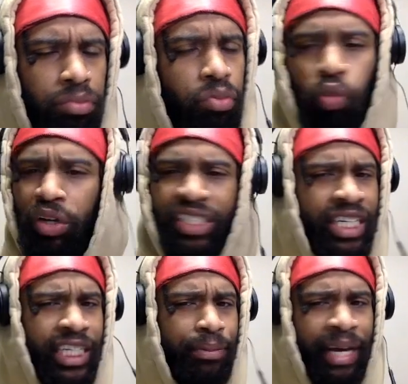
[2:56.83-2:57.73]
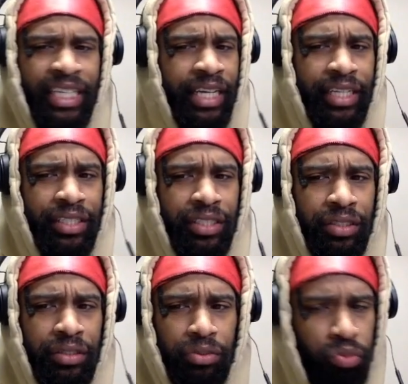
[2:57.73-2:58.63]
Wasn't expecting this.
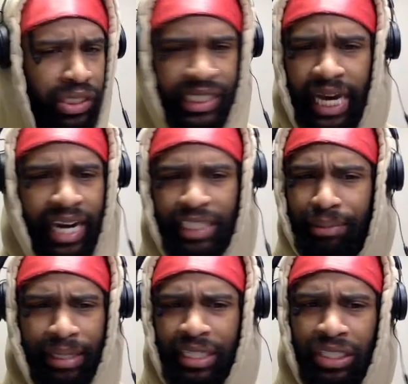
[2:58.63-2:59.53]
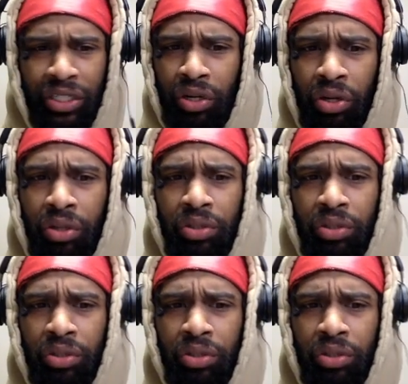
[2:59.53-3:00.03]
Was not expecting this at all.